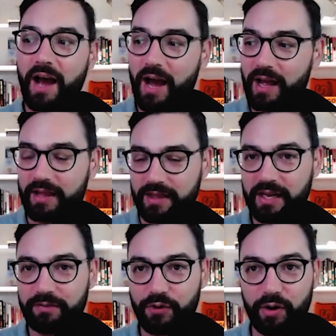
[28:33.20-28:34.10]
I
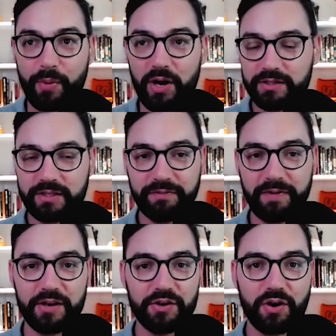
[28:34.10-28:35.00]
think if you're a Boston
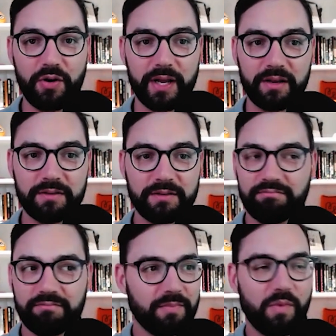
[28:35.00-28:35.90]
fan, you're going,
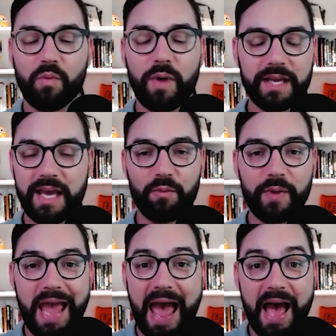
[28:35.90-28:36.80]
why can't
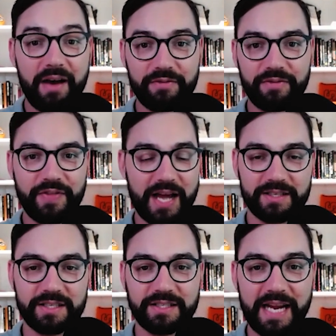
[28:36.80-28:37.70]
we have that
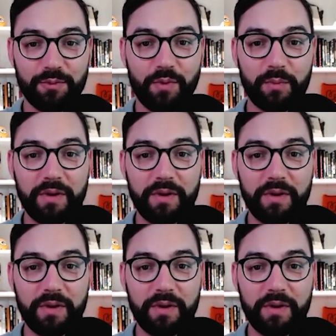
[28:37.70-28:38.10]
sustained run?